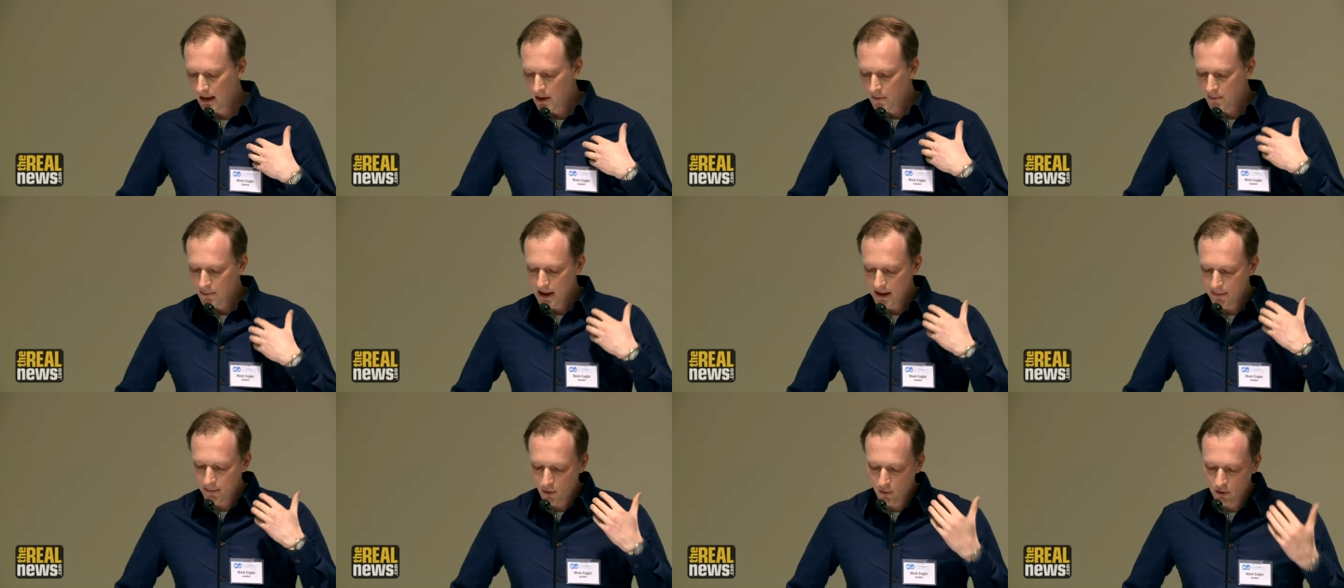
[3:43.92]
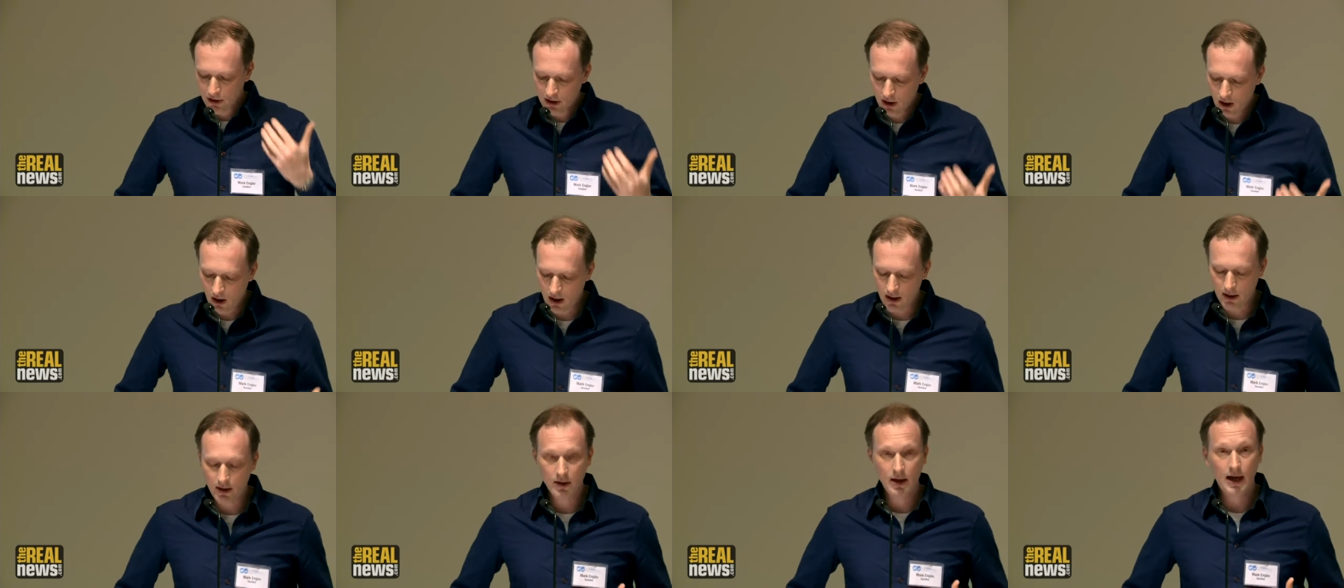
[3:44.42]
People would
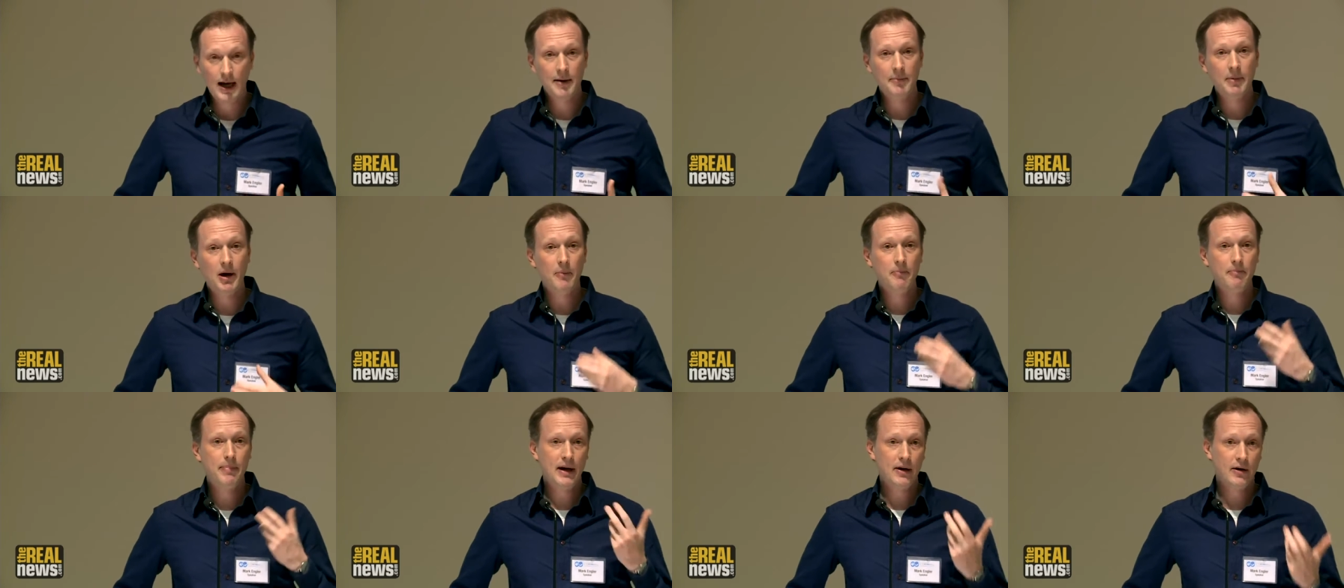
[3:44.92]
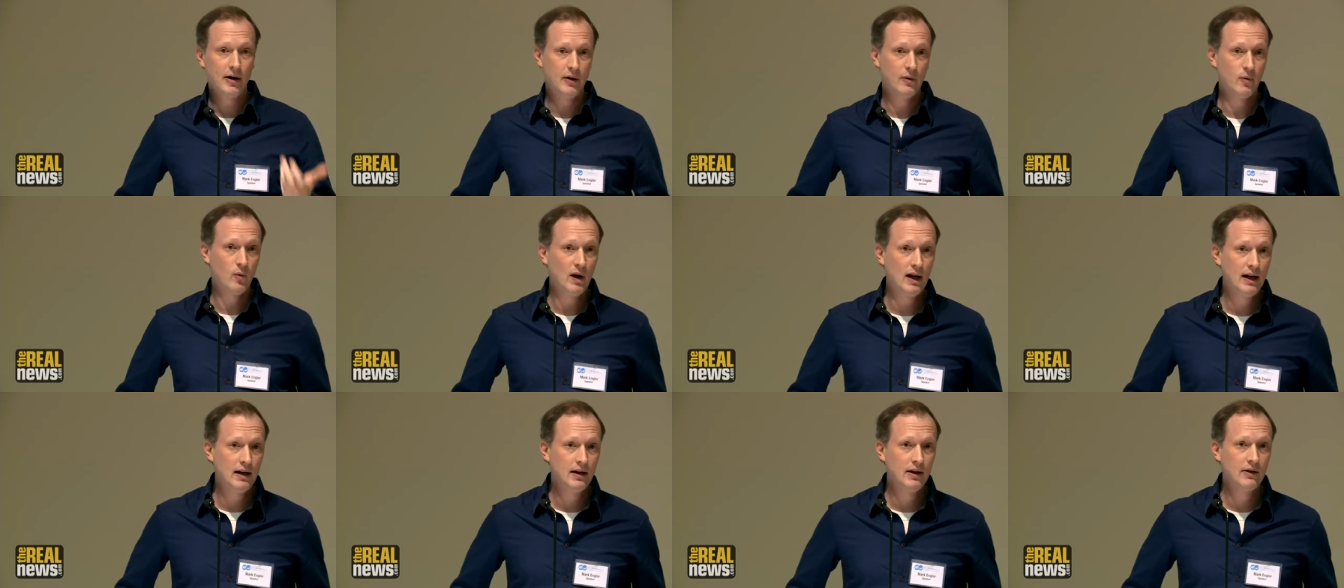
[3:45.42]
talk a lot about bearing
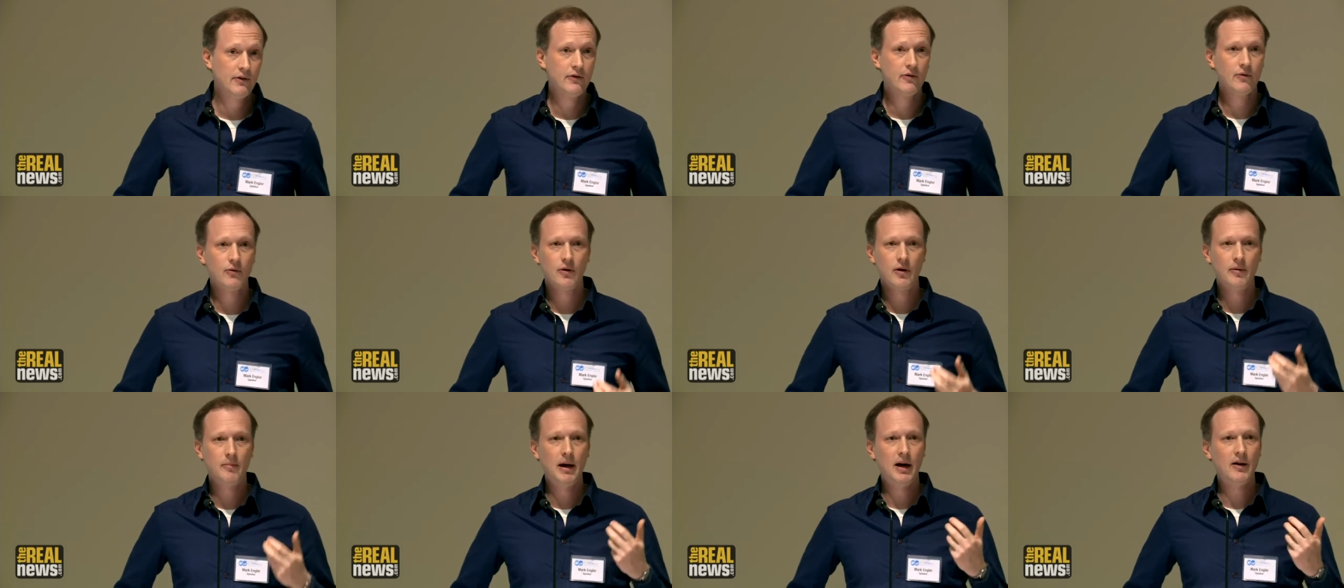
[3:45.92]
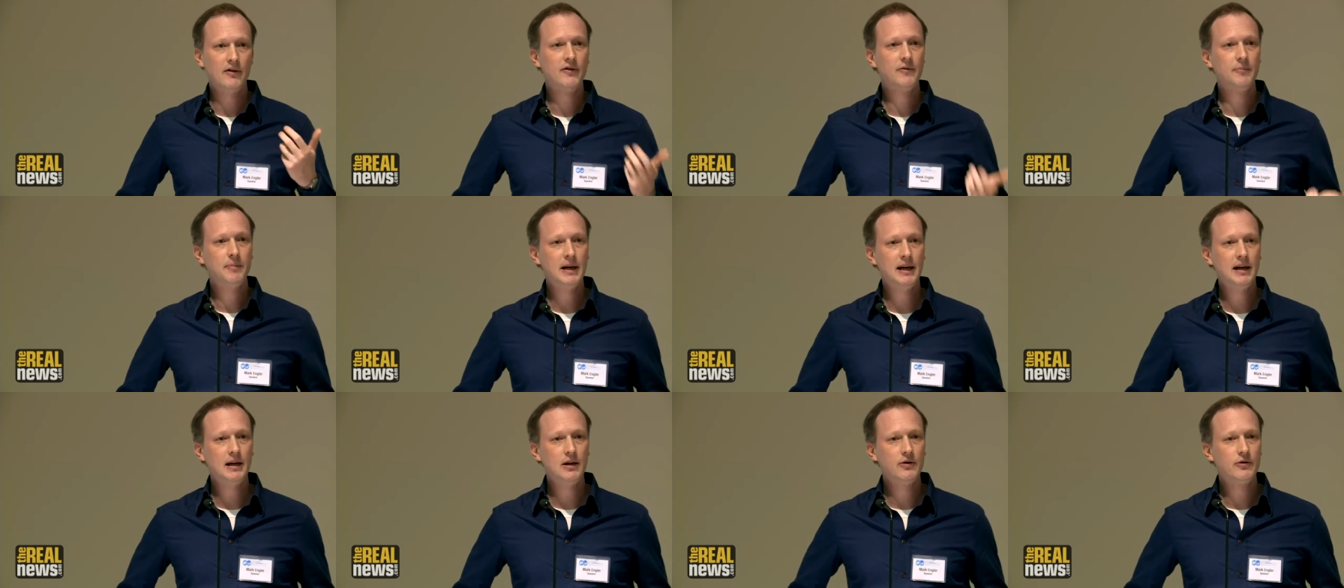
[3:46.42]
witness or about
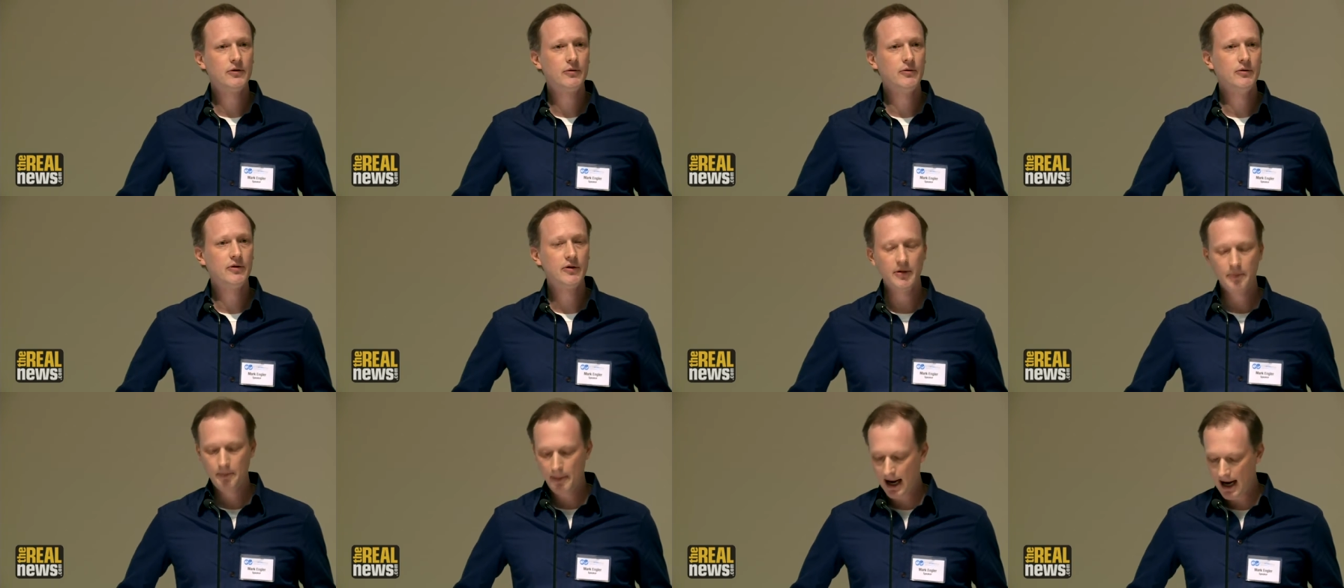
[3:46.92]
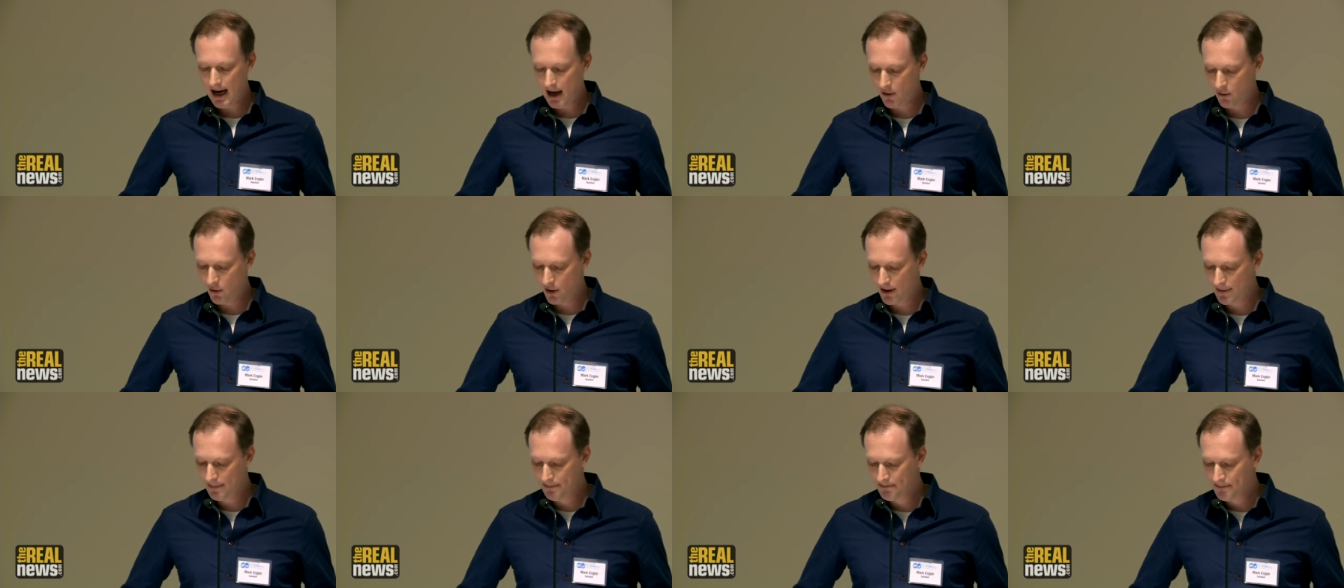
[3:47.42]
speaking truth to
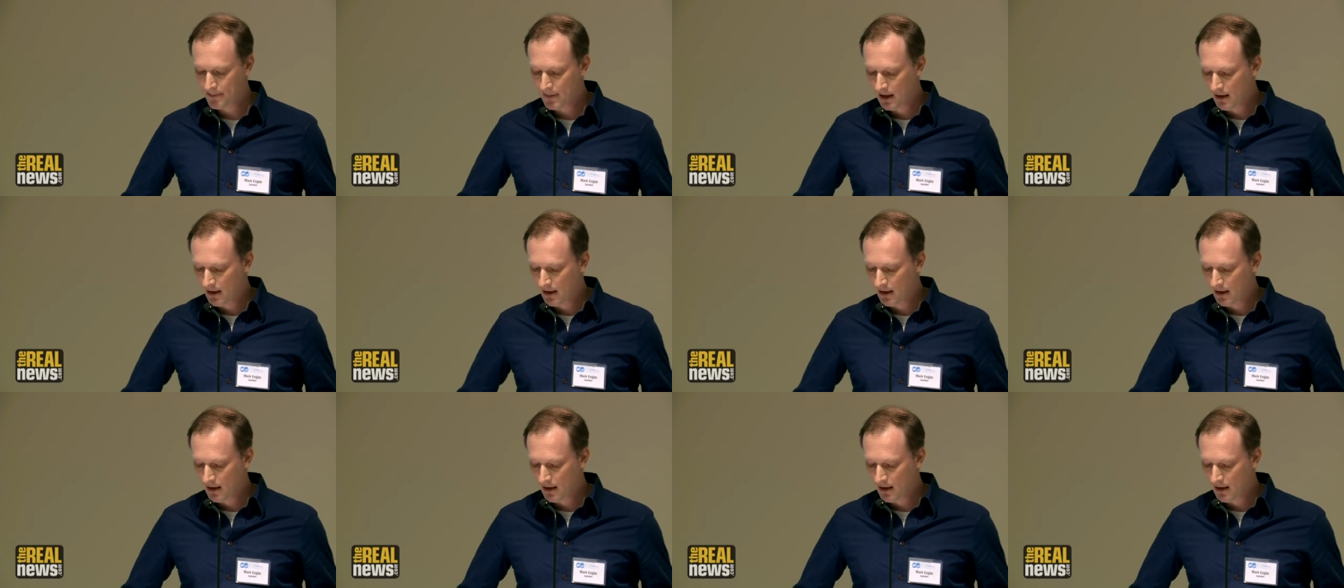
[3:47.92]
power.